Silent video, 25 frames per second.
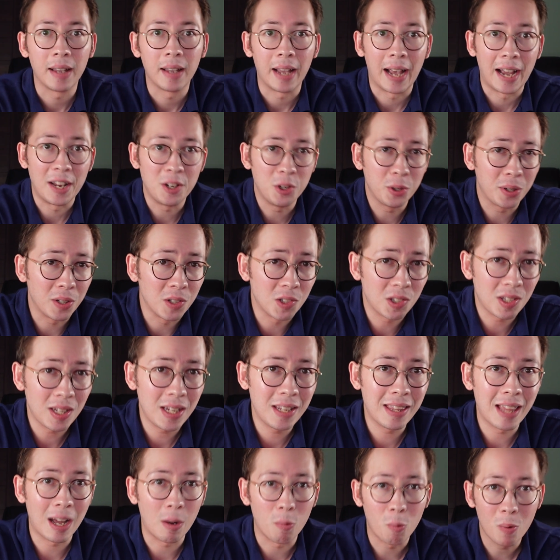And you can see
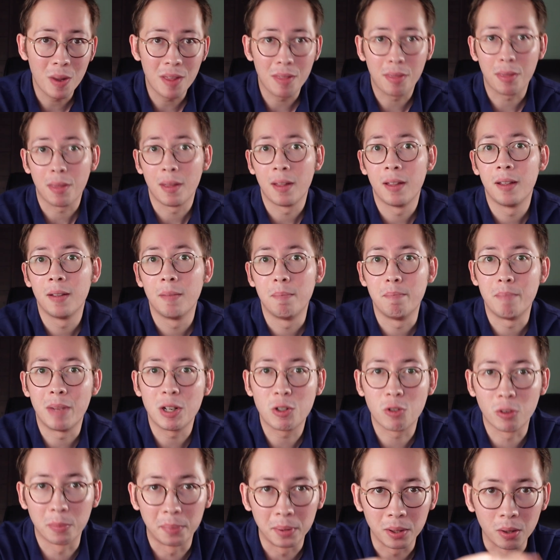that with
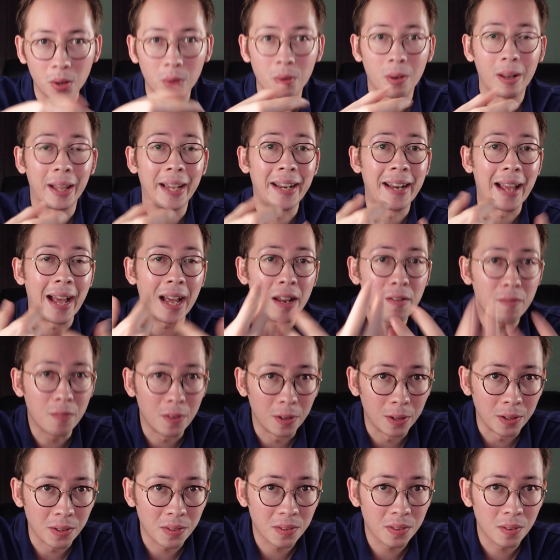measurable online
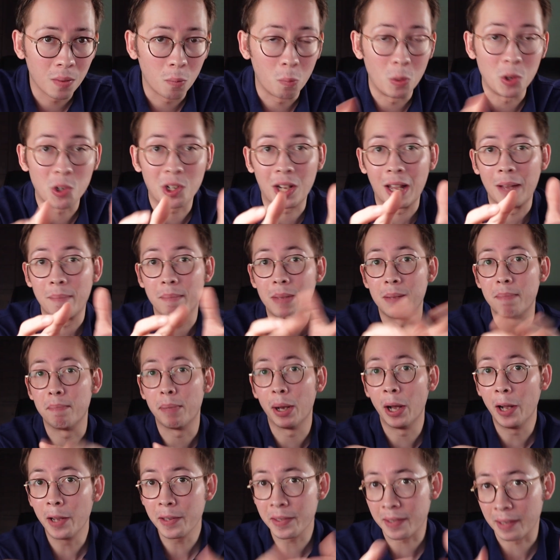adverts, which can be
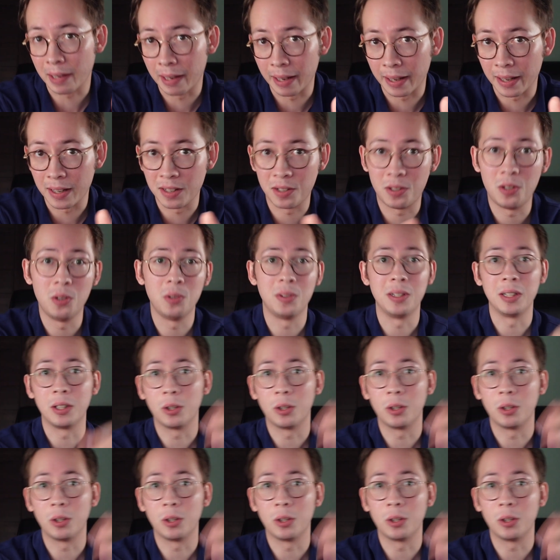personalized using